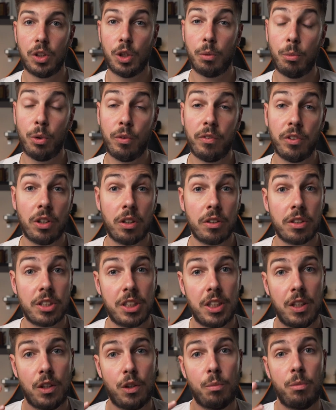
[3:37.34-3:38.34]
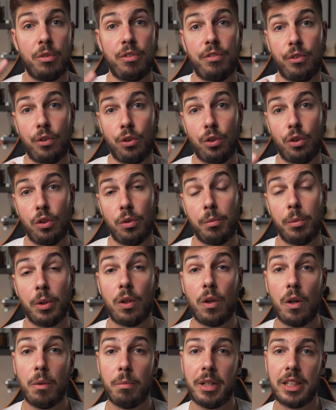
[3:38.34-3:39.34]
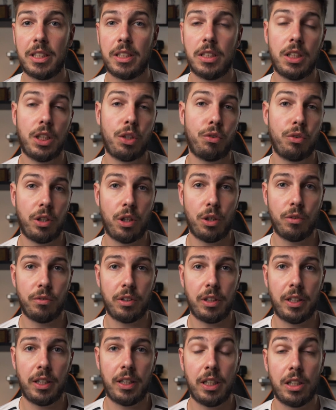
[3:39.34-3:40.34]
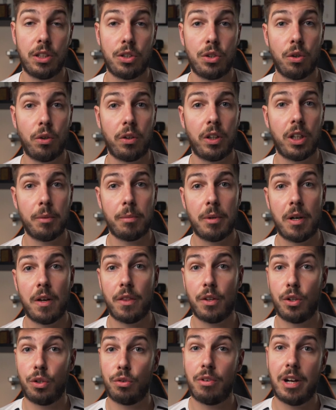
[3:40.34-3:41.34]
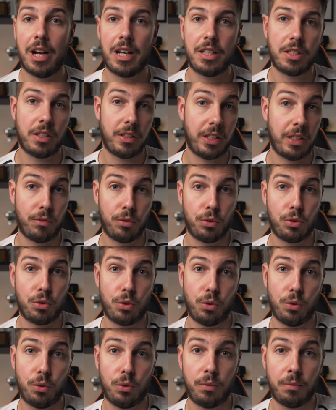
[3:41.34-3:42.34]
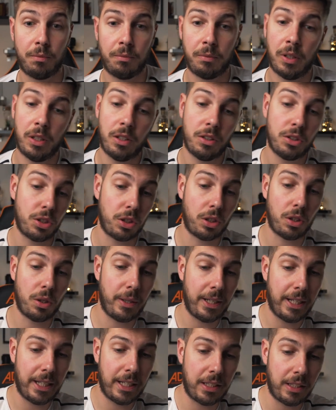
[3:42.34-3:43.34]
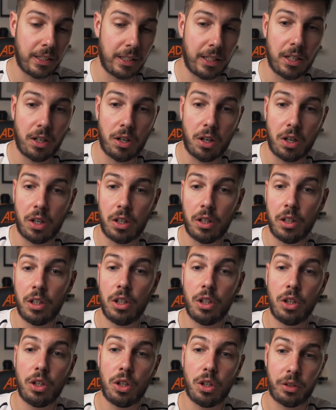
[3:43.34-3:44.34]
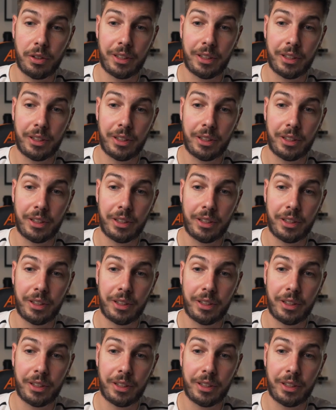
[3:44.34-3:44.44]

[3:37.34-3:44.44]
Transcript: Moving on to tip number 4, and we're going back to the grid overlay and talking about the horizon level tool. So go ahead and hit R on